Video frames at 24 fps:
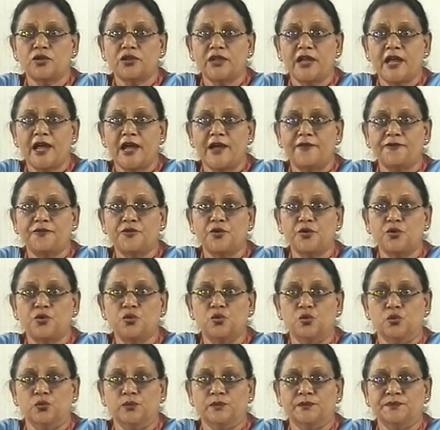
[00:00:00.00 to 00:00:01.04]
they have to
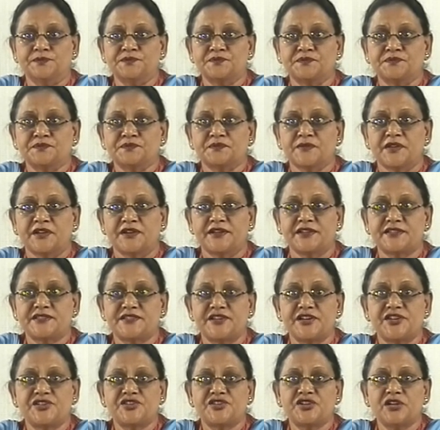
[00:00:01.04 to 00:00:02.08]
do.
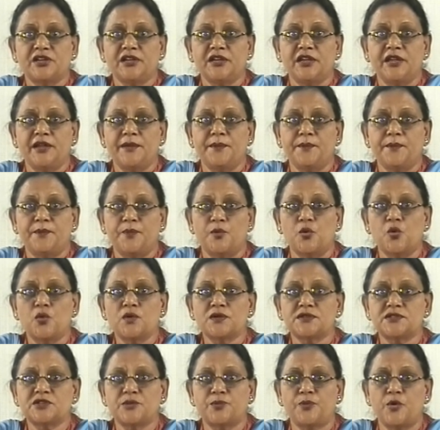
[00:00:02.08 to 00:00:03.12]
Restriction
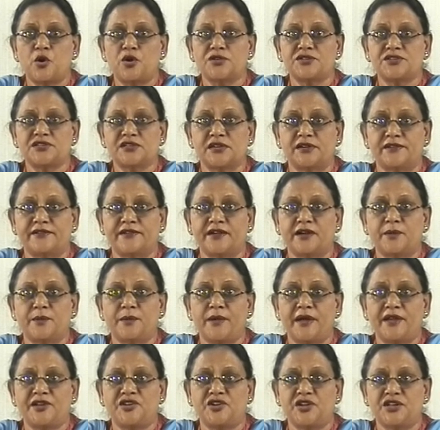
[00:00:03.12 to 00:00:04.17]
imposed upon children
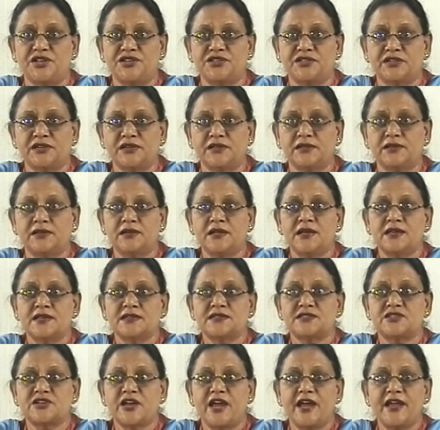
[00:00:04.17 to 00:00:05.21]
by teacher
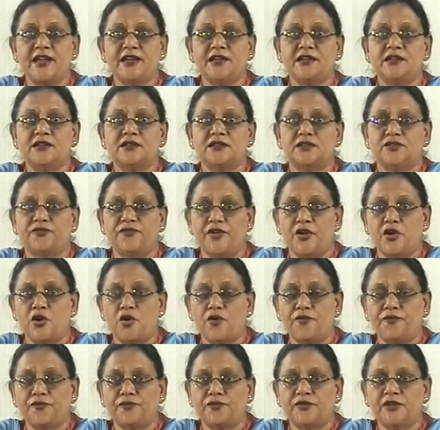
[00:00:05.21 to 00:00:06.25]
stand in the way
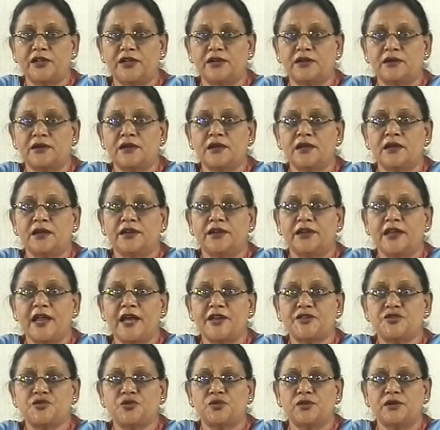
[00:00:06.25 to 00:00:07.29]
of their
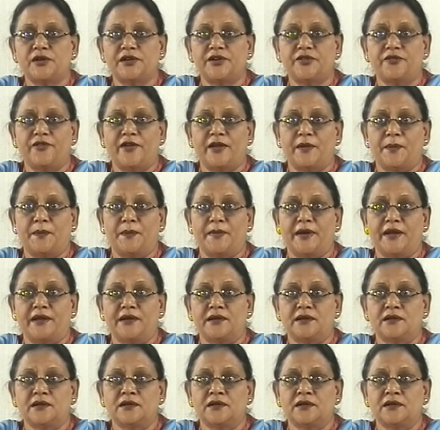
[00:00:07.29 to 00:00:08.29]
natural development.